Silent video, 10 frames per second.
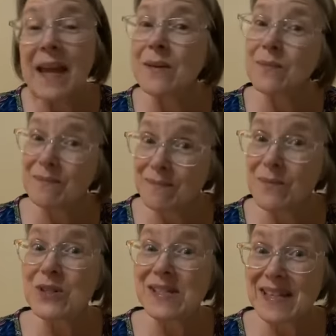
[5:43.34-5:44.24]
And
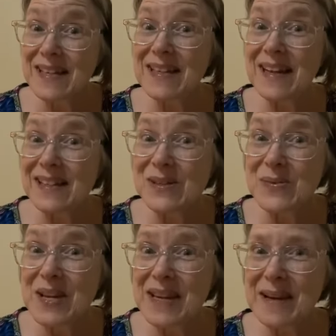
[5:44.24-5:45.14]
we'll see you next
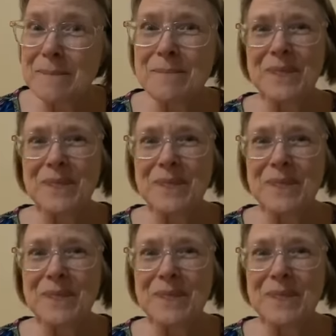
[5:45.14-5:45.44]
week.